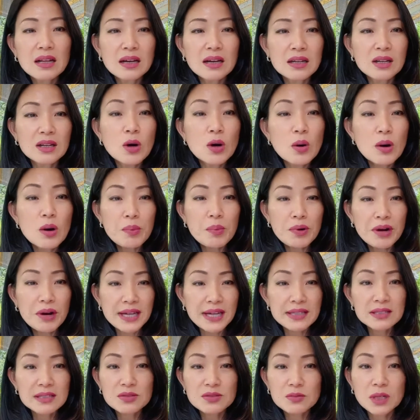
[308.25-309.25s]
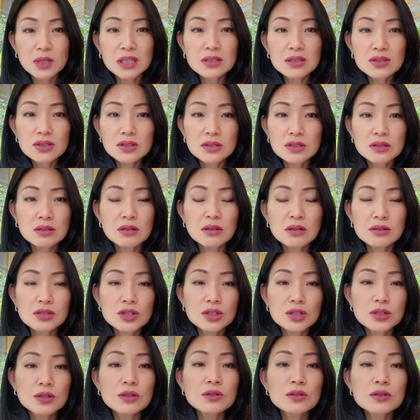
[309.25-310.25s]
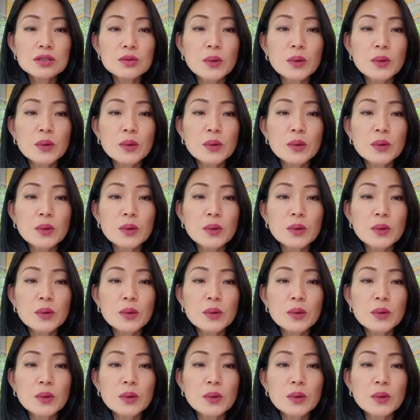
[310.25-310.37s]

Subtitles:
lower price range shoes.